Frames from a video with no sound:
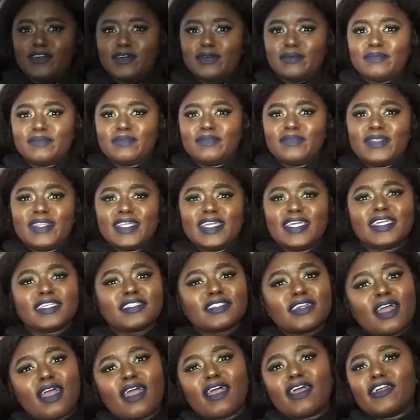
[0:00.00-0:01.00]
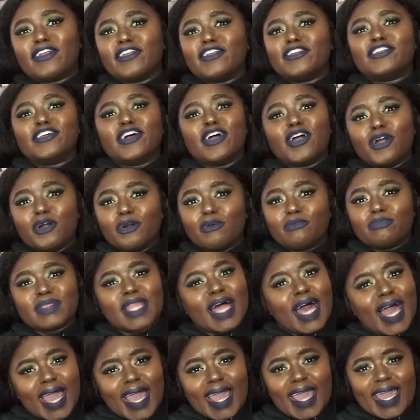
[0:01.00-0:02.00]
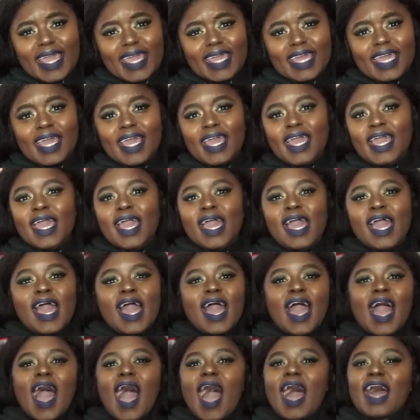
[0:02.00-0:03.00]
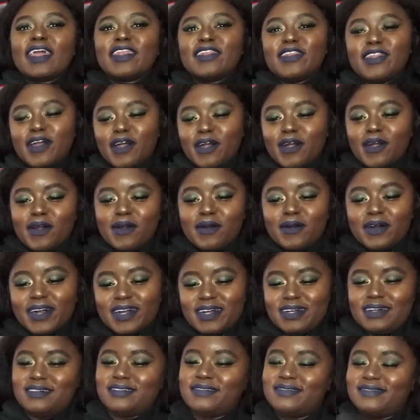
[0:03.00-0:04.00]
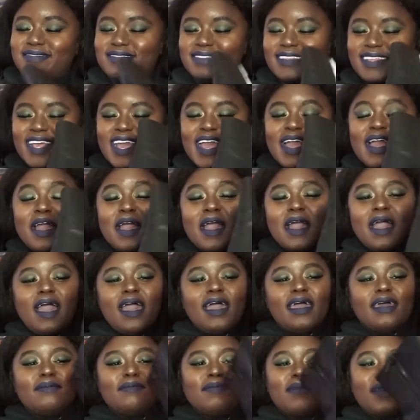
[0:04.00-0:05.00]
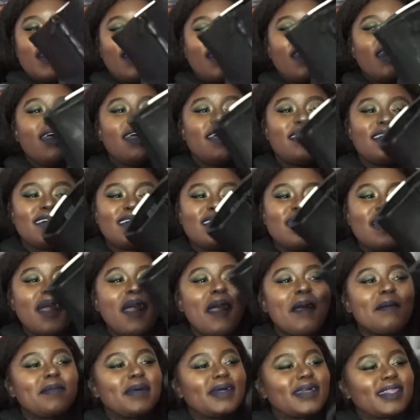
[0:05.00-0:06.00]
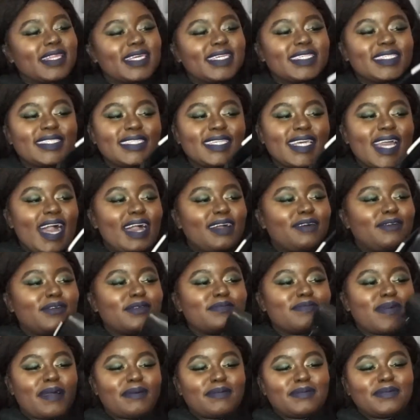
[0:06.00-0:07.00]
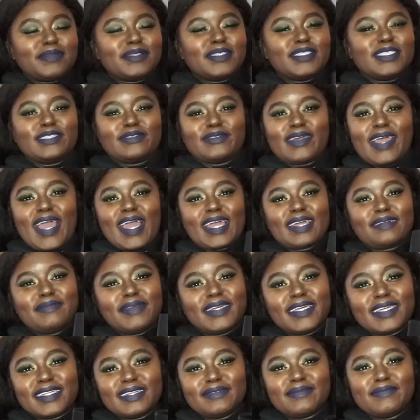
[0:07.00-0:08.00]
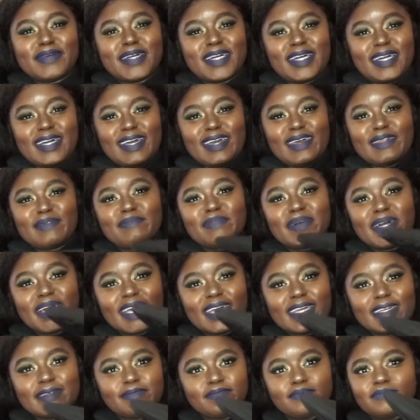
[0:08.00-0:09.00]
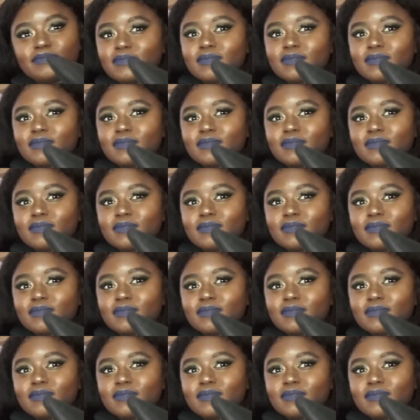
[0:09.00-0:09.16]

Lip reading: them. These are dope. Like, I know, and Marlenciaga will probably drag me in the mud, but